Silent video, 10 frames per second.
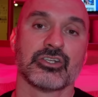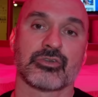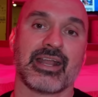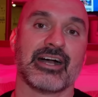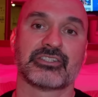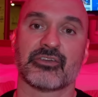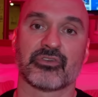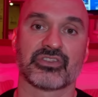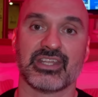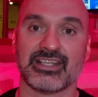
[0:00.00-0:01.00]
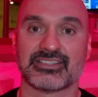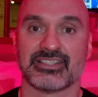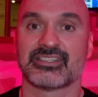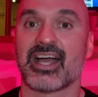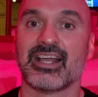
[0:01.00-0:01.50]
tried out different things
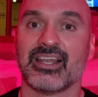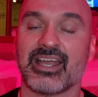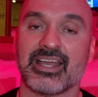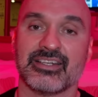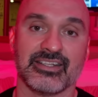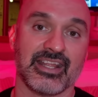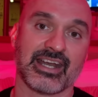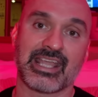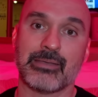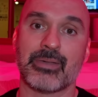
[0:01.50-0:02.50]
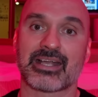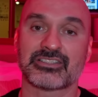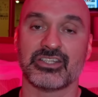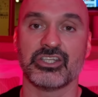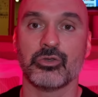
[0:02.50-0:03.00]
in Thailand. And then I came back
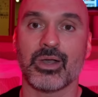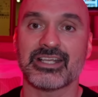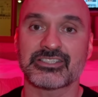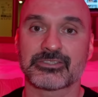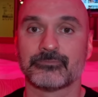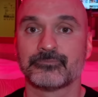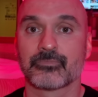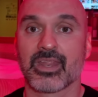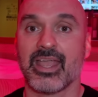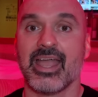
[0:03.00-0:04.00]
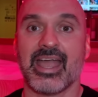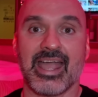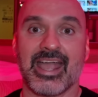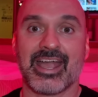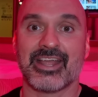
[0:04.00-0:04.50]
to the US.
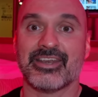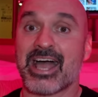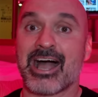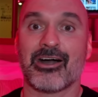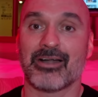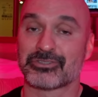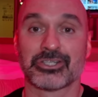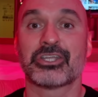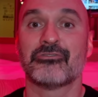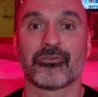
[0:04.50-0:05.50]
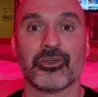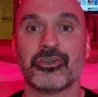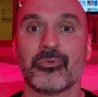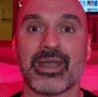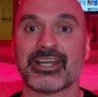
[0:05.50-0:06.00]
And now I was looking for a
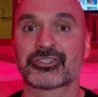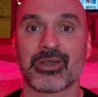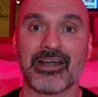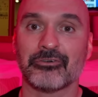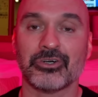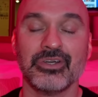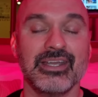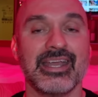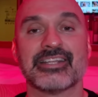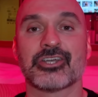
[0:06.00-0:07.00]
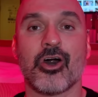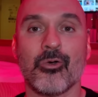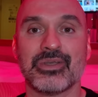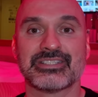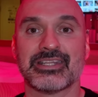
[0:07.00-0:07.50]
new way to travel. It's
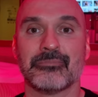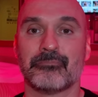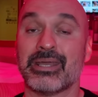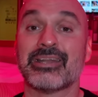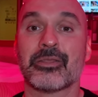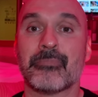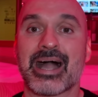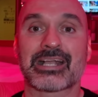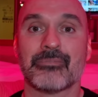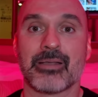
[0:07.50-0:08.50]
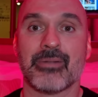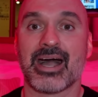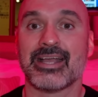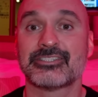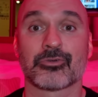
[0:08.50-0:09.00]
always been in the back of my
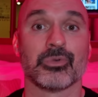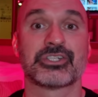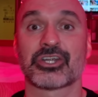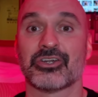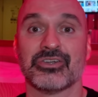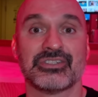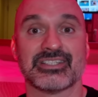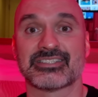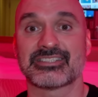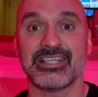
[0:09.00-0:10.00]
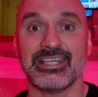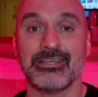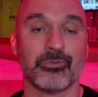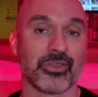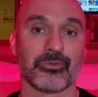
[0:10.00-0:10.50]
mind to return to sea,
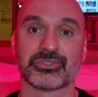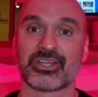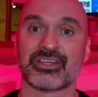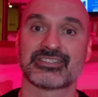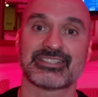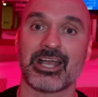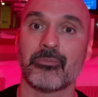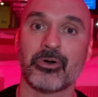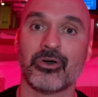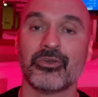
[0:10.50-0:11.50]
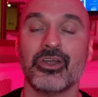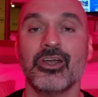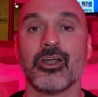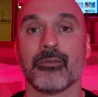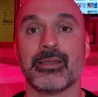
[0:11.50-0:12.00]
whether it was on a sailboat
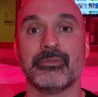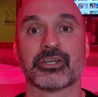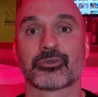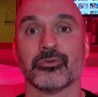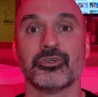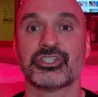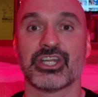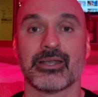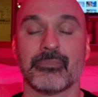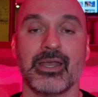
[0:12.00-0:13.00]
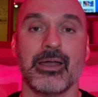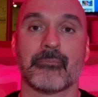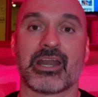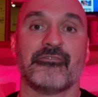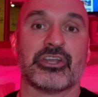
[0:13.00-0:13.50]
or maybe a cruise ship.
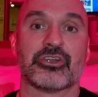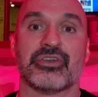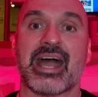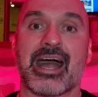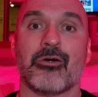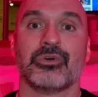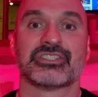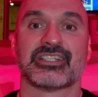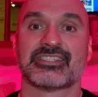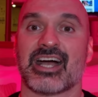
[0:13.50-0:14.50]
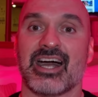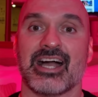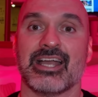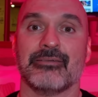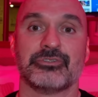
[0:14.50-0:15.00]
But I figured now was the
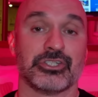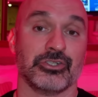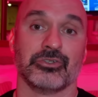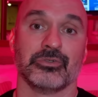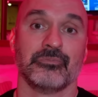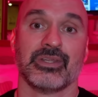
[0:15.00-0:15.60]
time to